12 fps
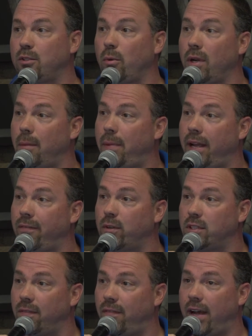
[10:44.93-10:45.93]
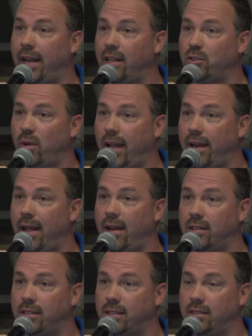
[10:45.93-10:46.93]
So we're going to pay for some financial
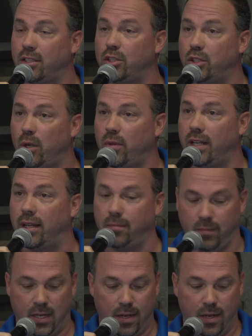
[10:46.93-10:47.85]
analysis to show them,